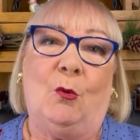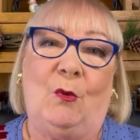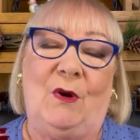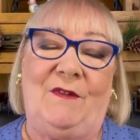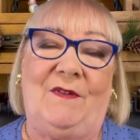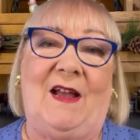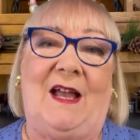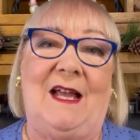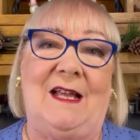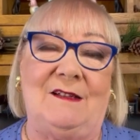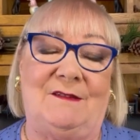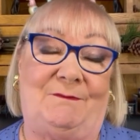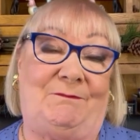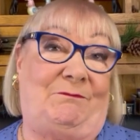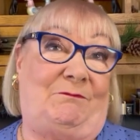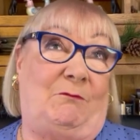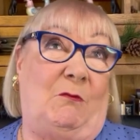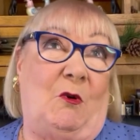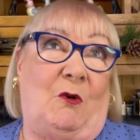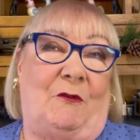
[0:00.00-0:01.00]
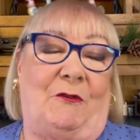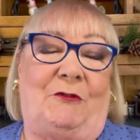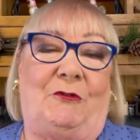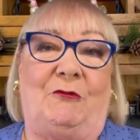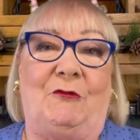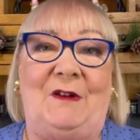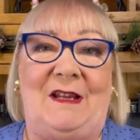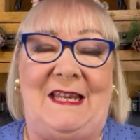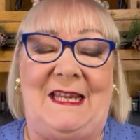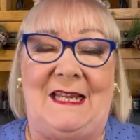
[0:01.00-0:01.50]
we've had, what,
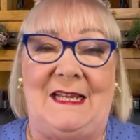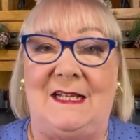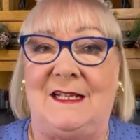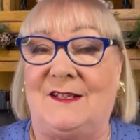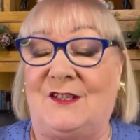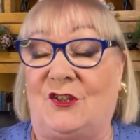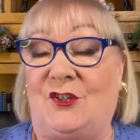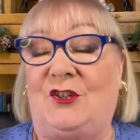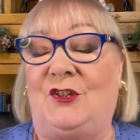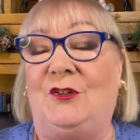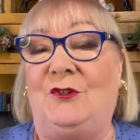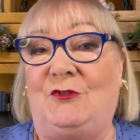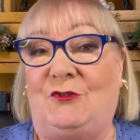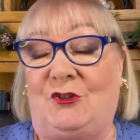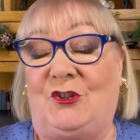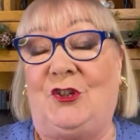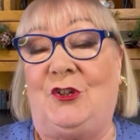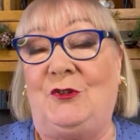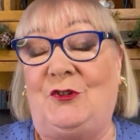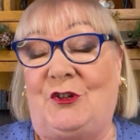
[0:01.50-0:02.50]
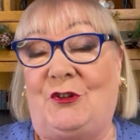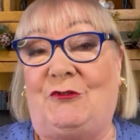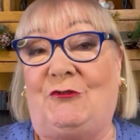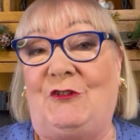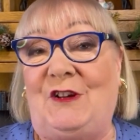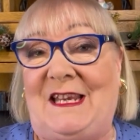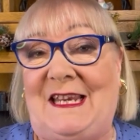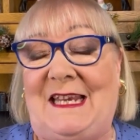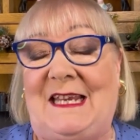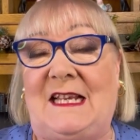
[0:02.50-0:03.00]
3 years, two to
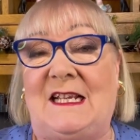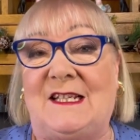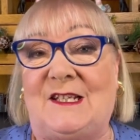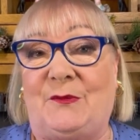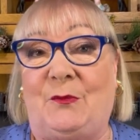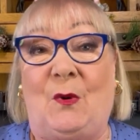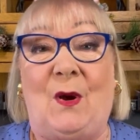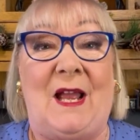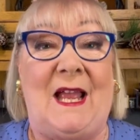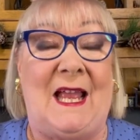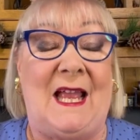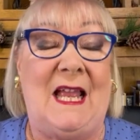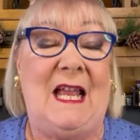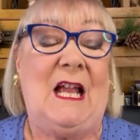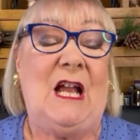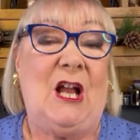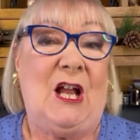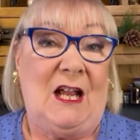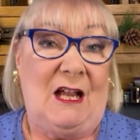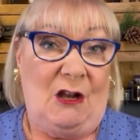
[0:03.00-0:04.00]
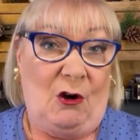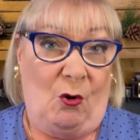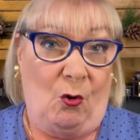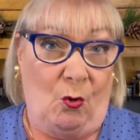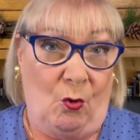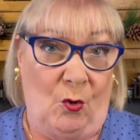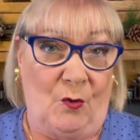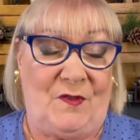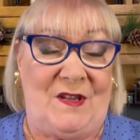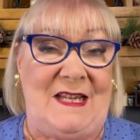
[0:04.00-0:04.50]
three years where
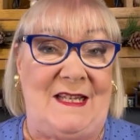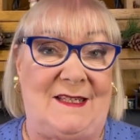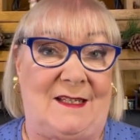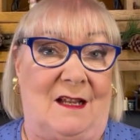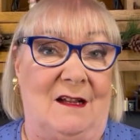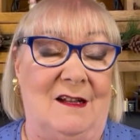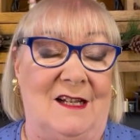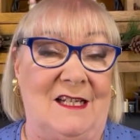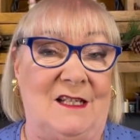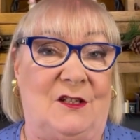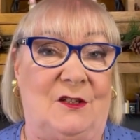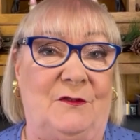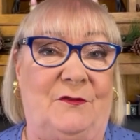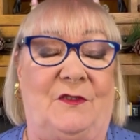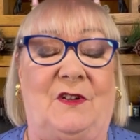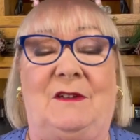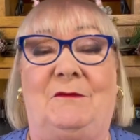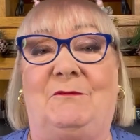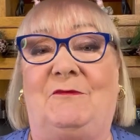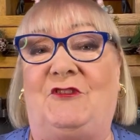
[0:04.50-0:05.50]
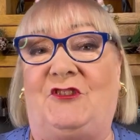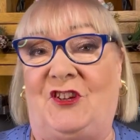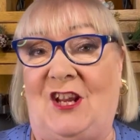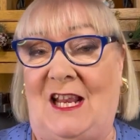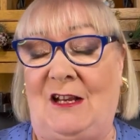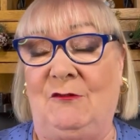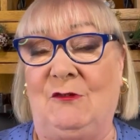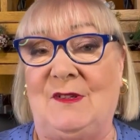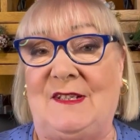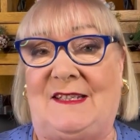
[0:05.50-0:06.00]
all these kind of
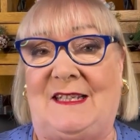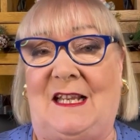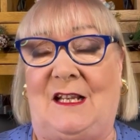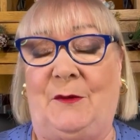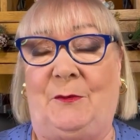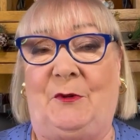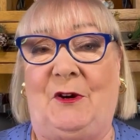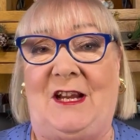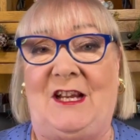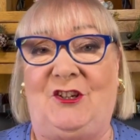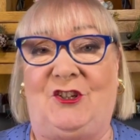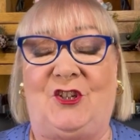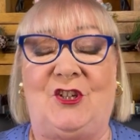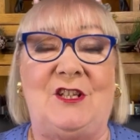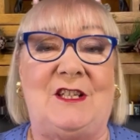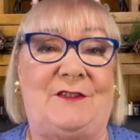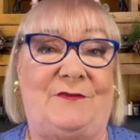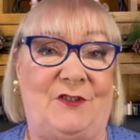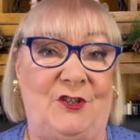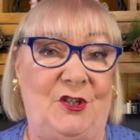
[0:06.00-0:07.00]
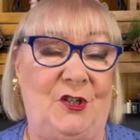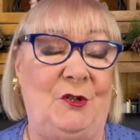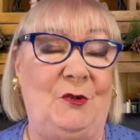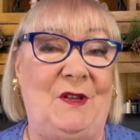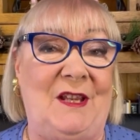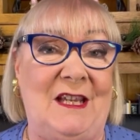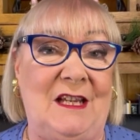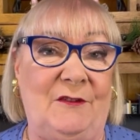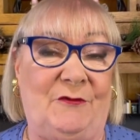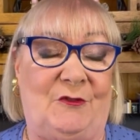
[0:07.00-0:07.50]
general celebrations for New
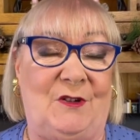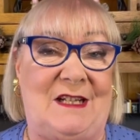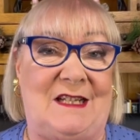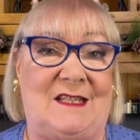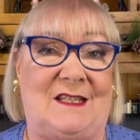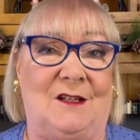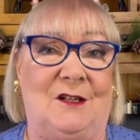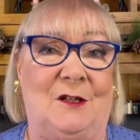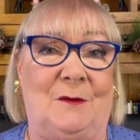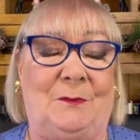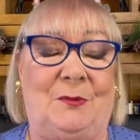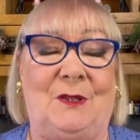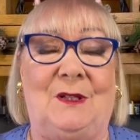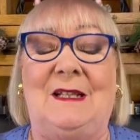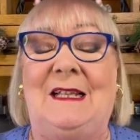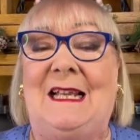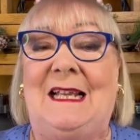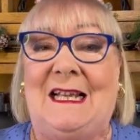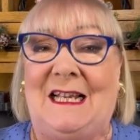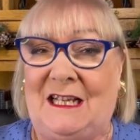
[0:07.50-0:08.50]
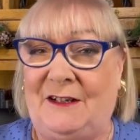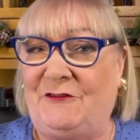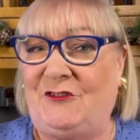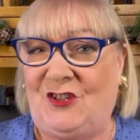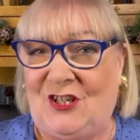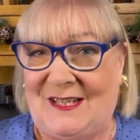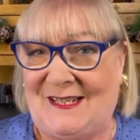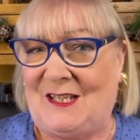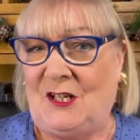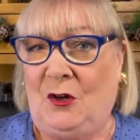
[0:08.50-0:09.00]
Year, for example, have
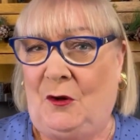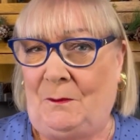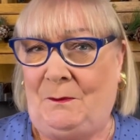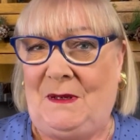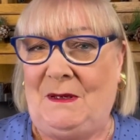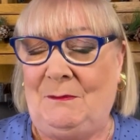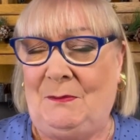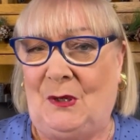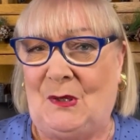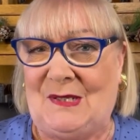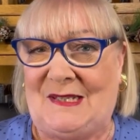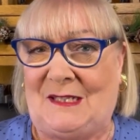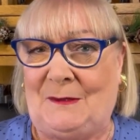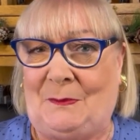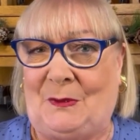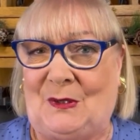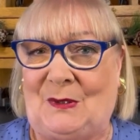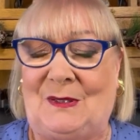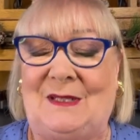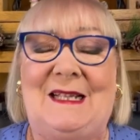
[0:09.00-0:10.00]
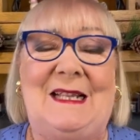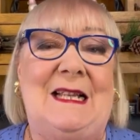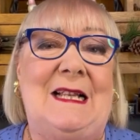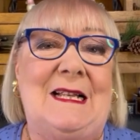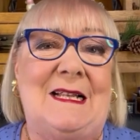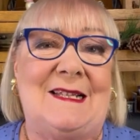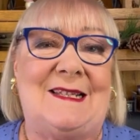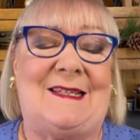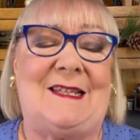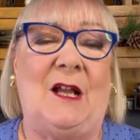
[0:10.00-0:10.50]
just not been possible.
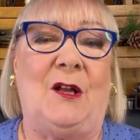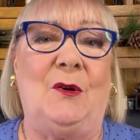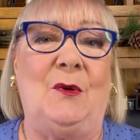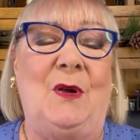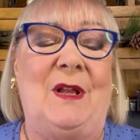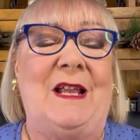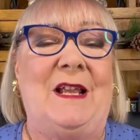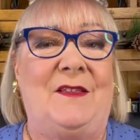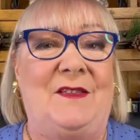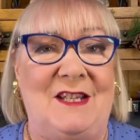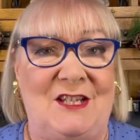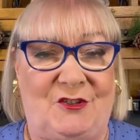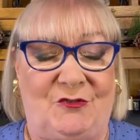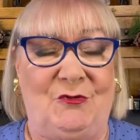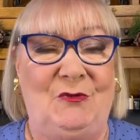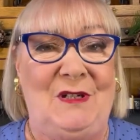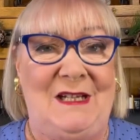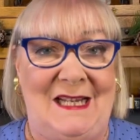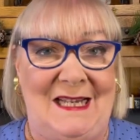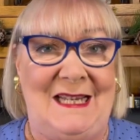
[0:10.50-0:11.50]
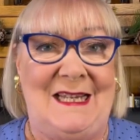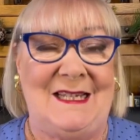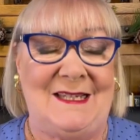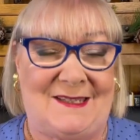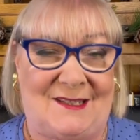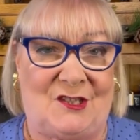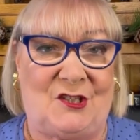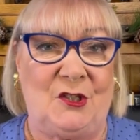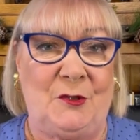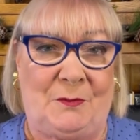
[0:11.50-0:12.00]
So this really
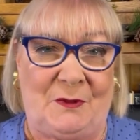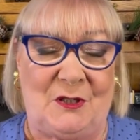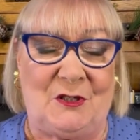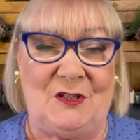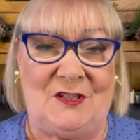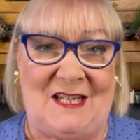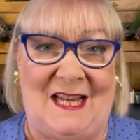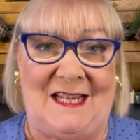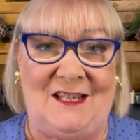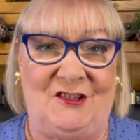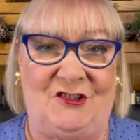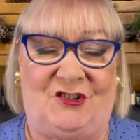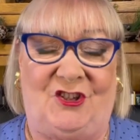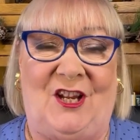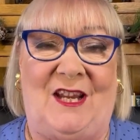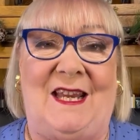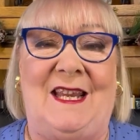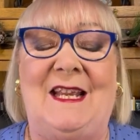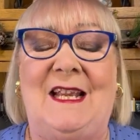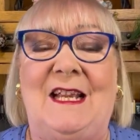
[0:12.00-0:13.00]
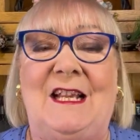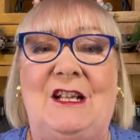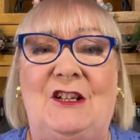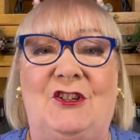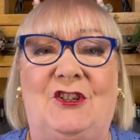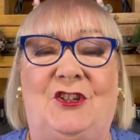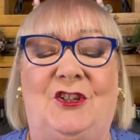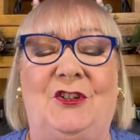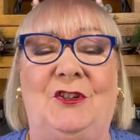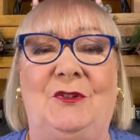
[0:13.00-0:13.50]
is super good energy
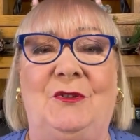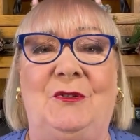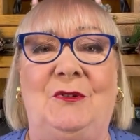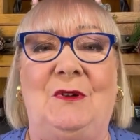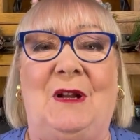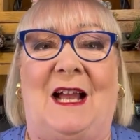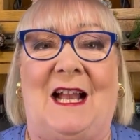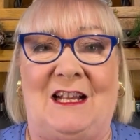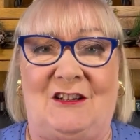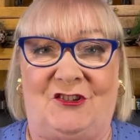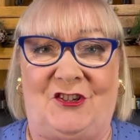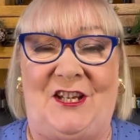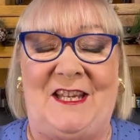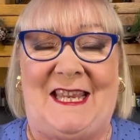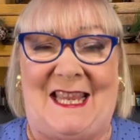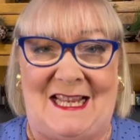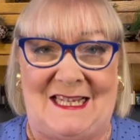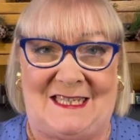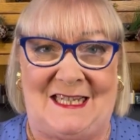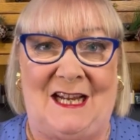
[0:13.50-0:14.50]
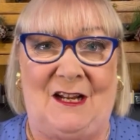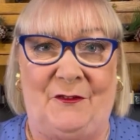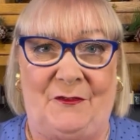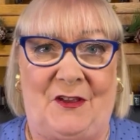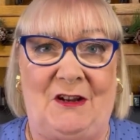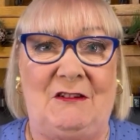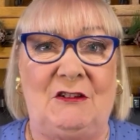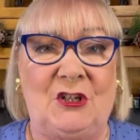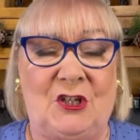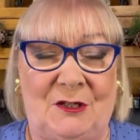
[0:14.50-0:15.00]
to actually get out
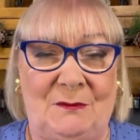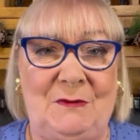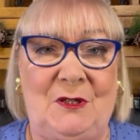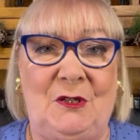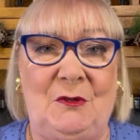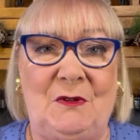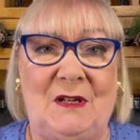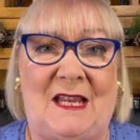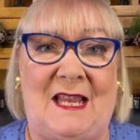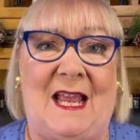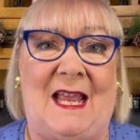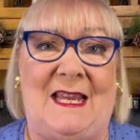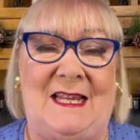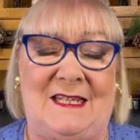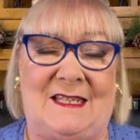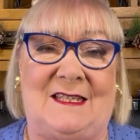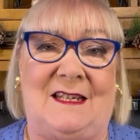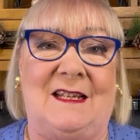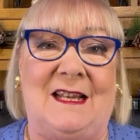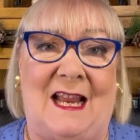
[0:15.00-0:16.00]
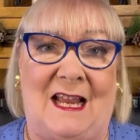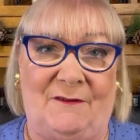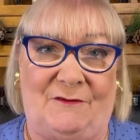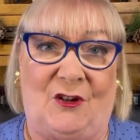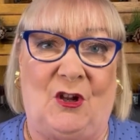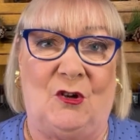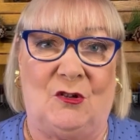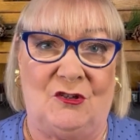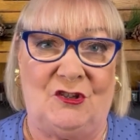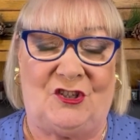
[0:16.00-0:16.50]
there and communicate and have
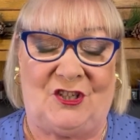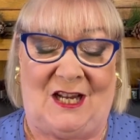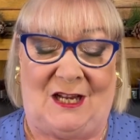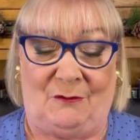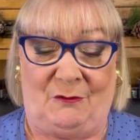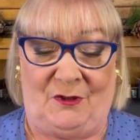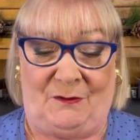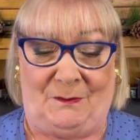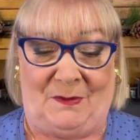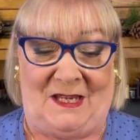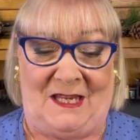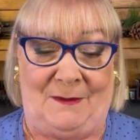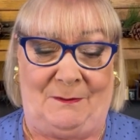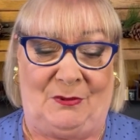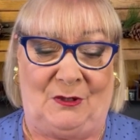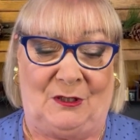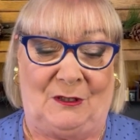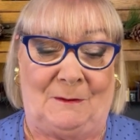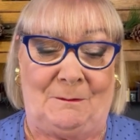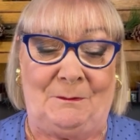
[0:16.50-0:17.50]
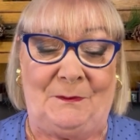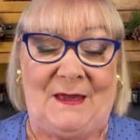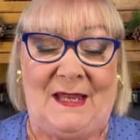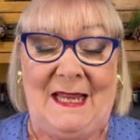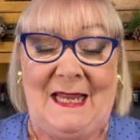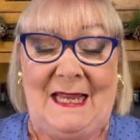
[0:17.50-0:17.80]
contact with people.